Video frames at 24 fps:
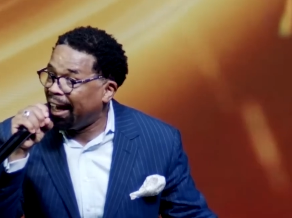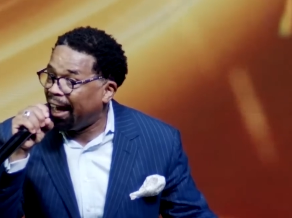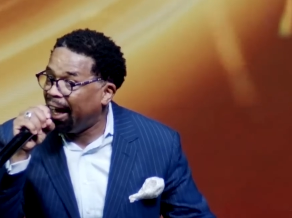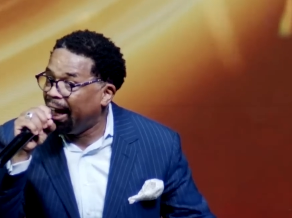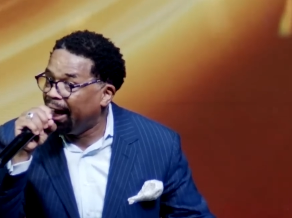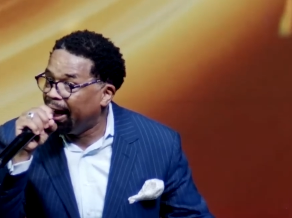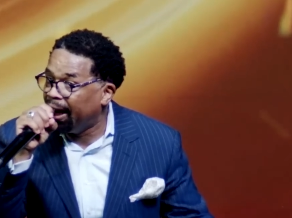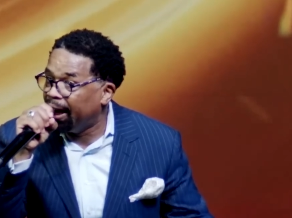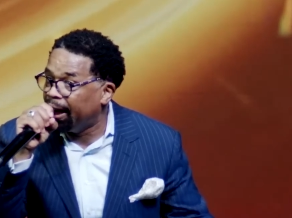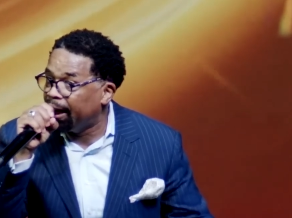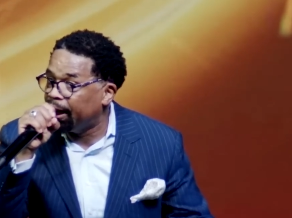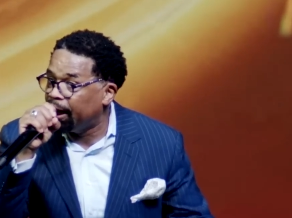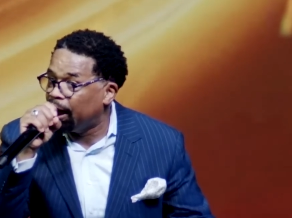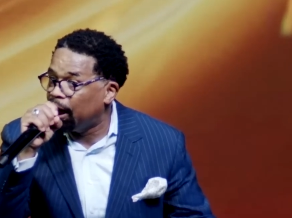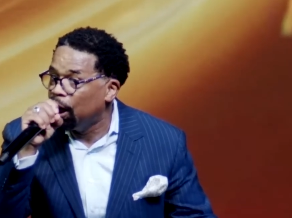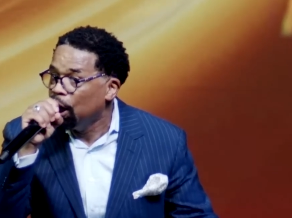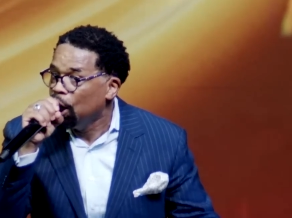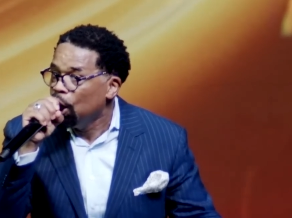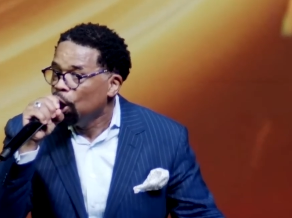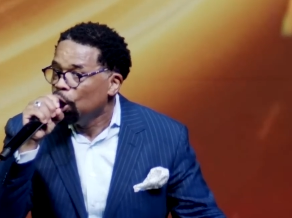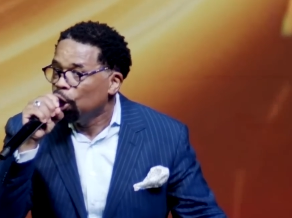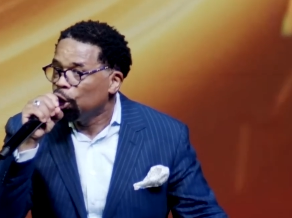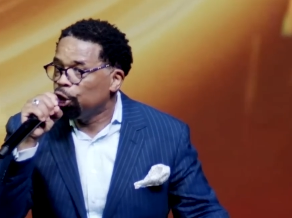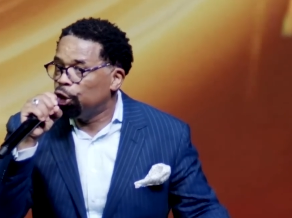their head.
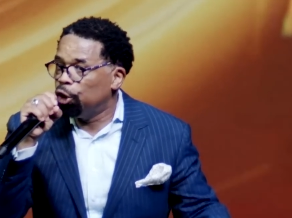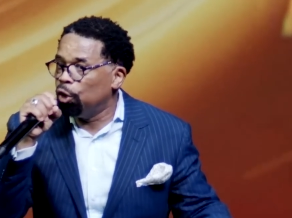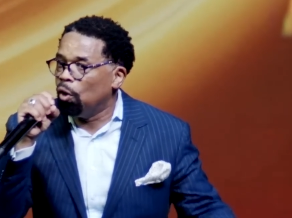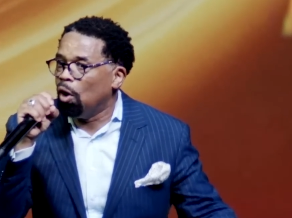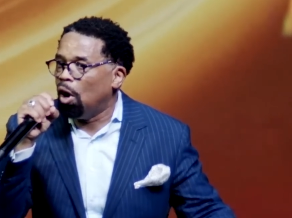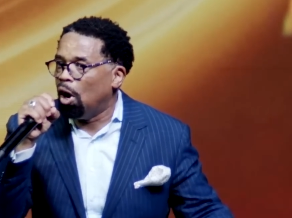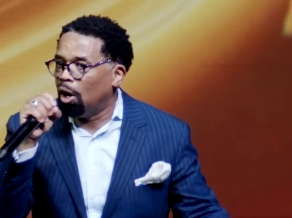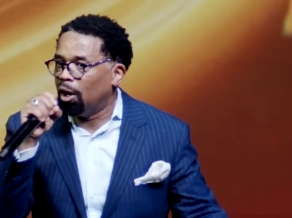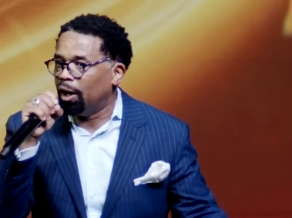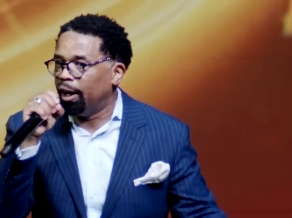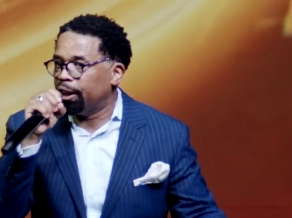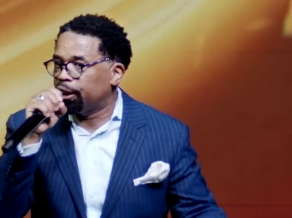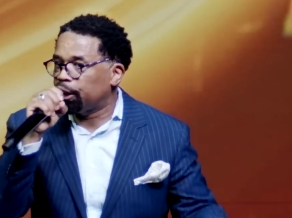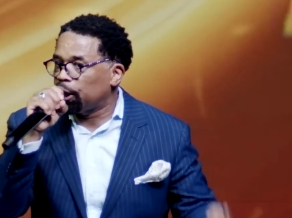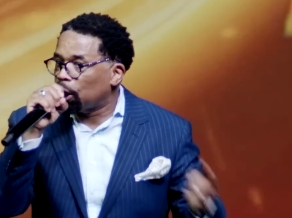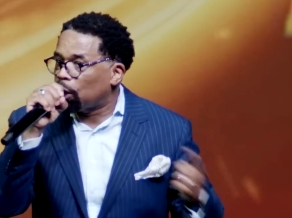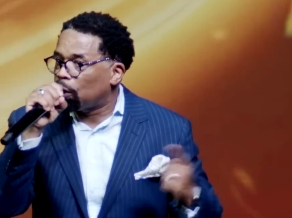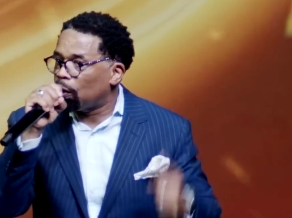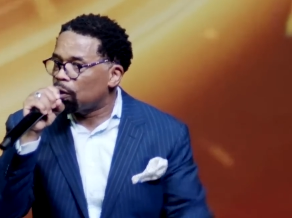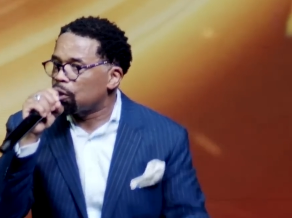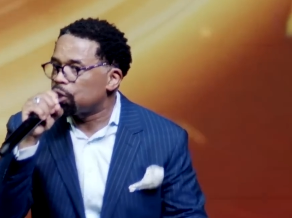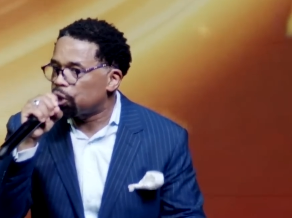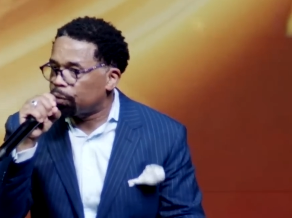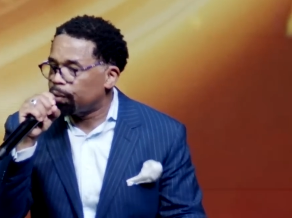You all at the
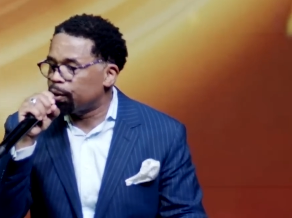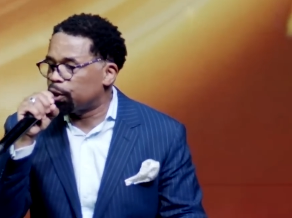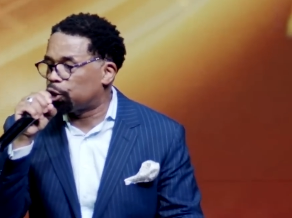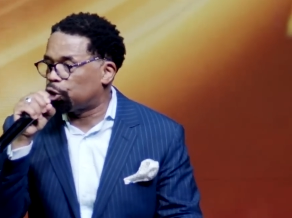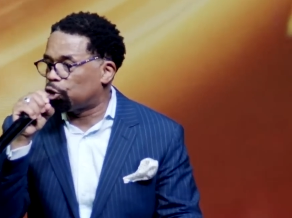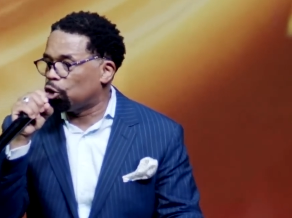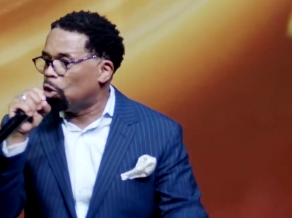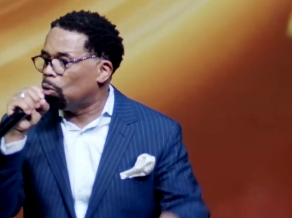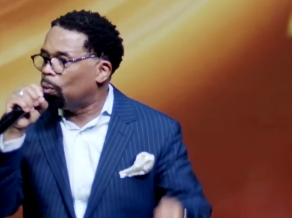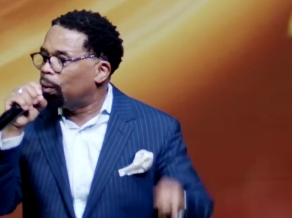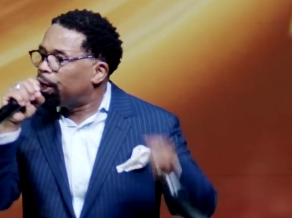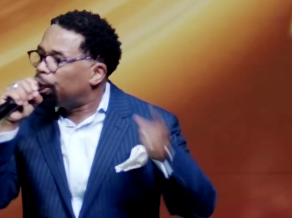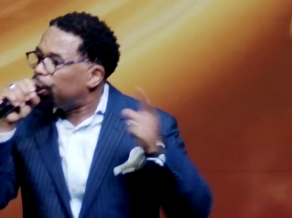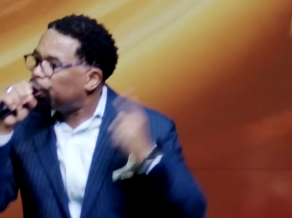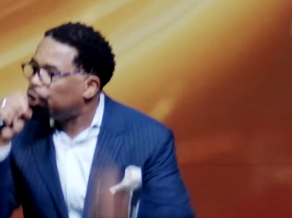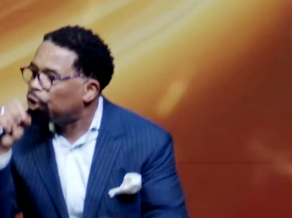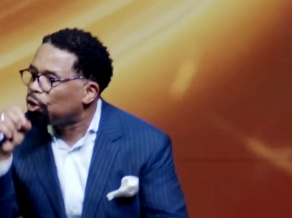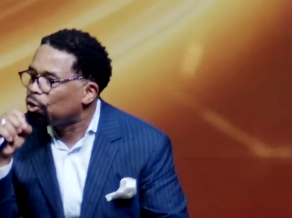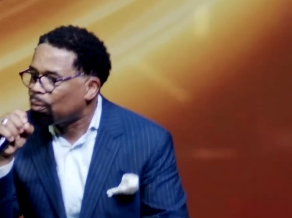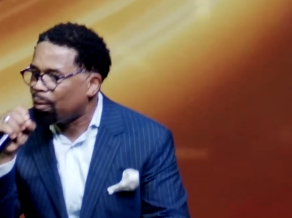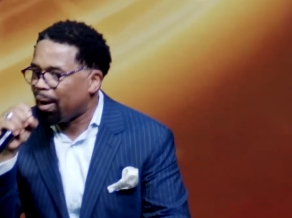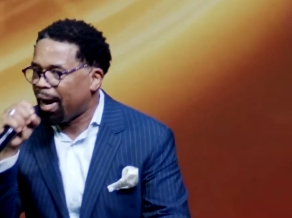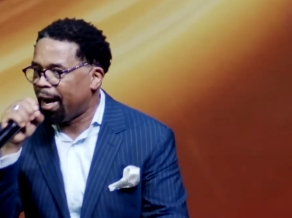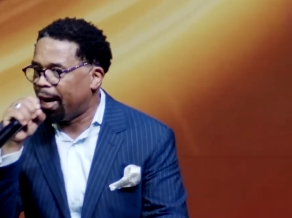grocery store with a
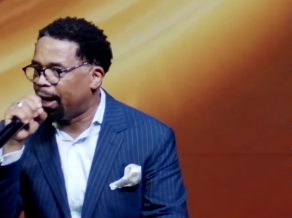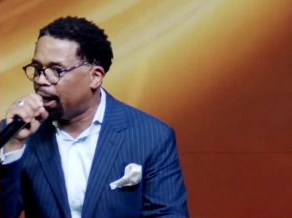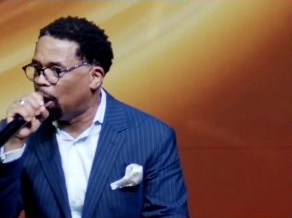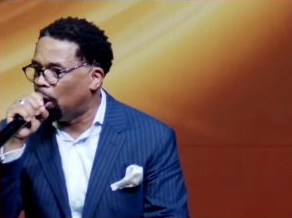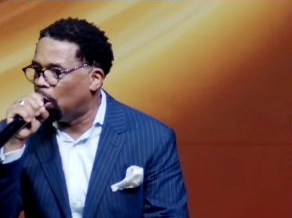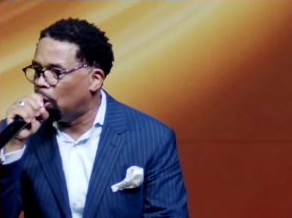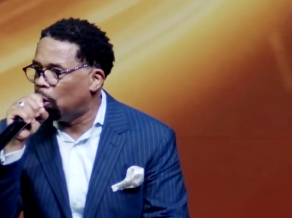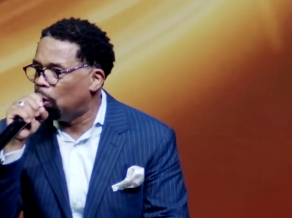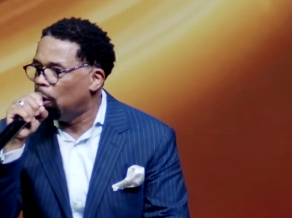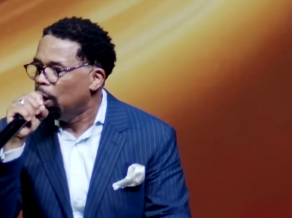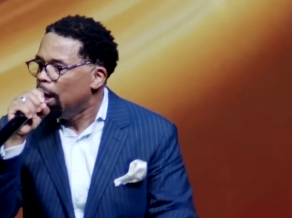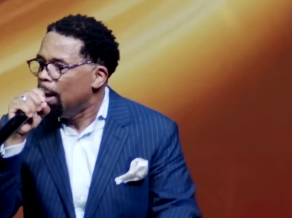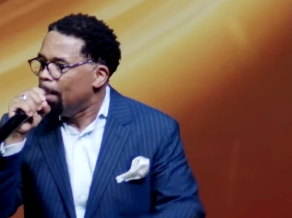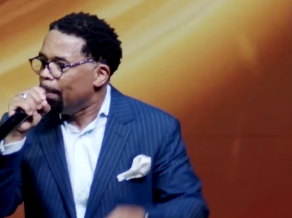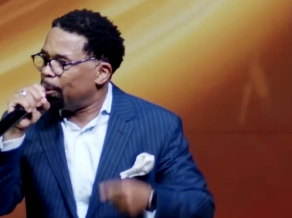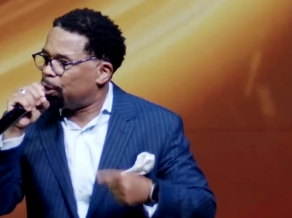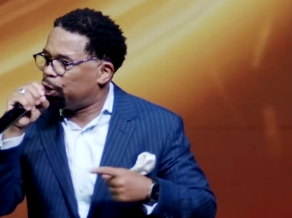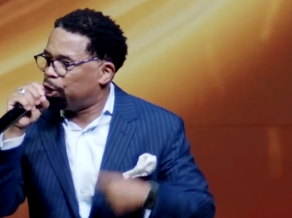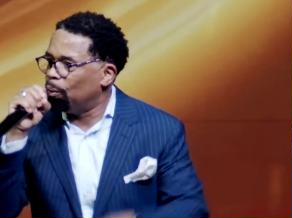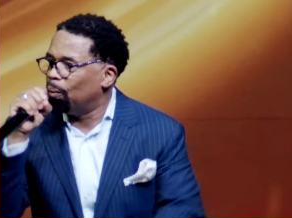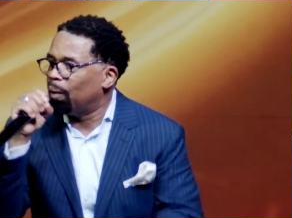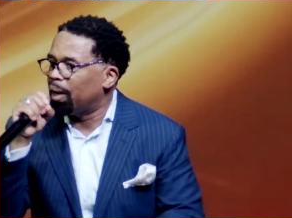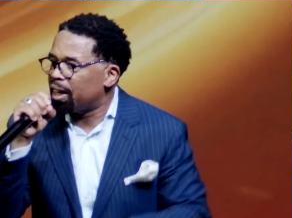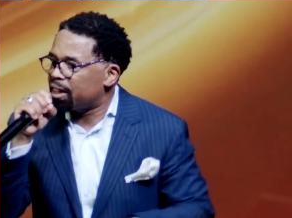do-rag on,
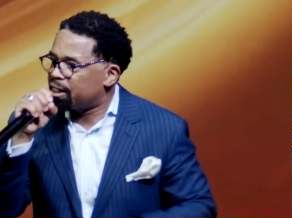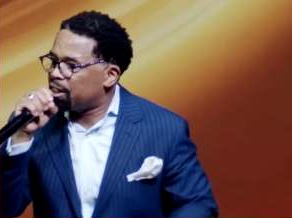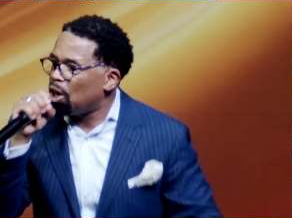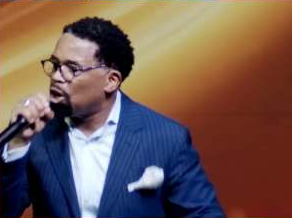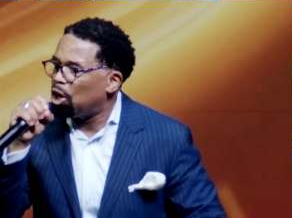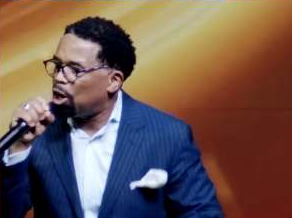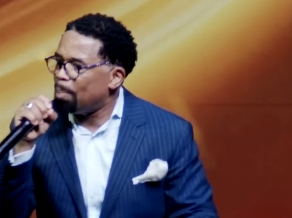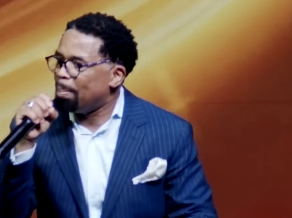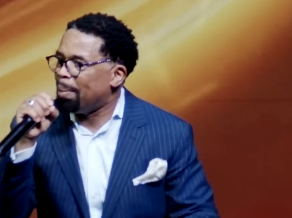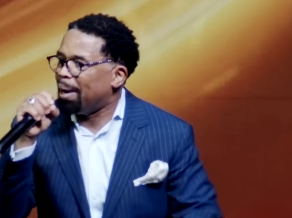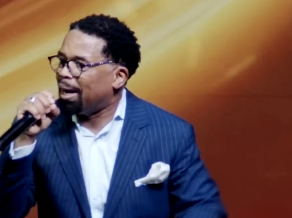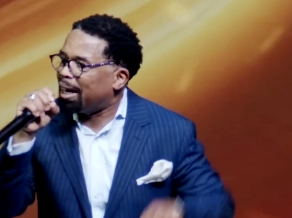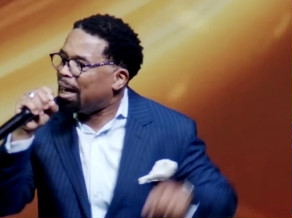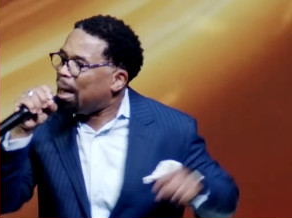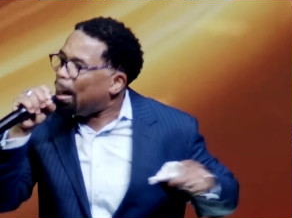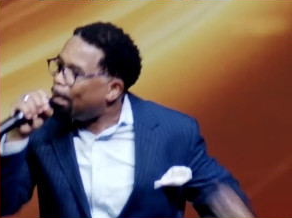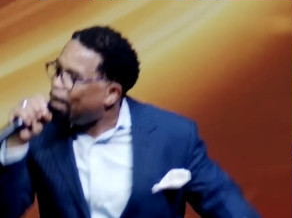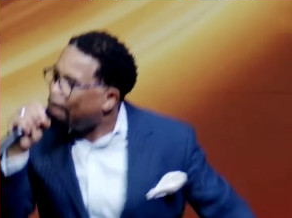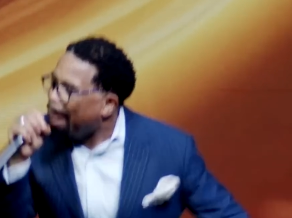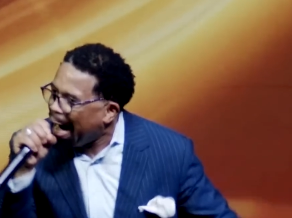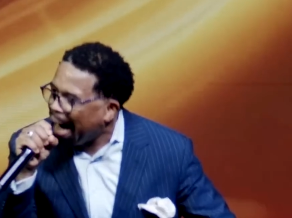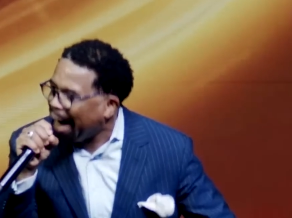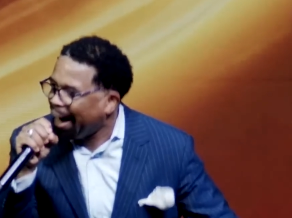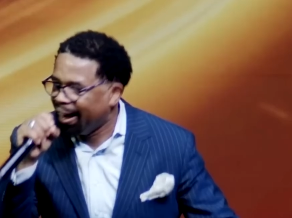but you wanna talk about
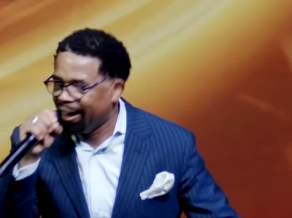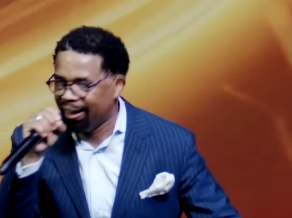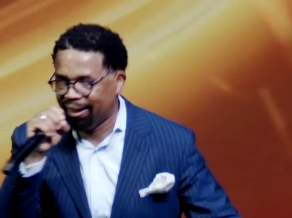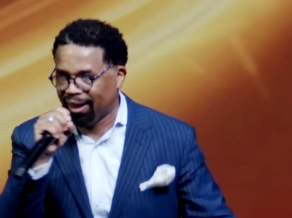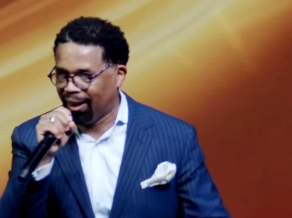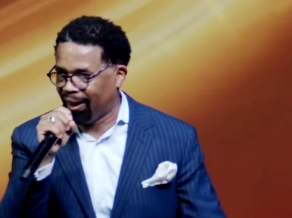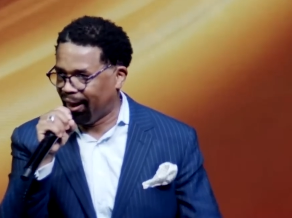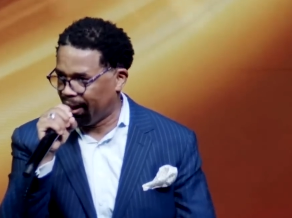her bonnet.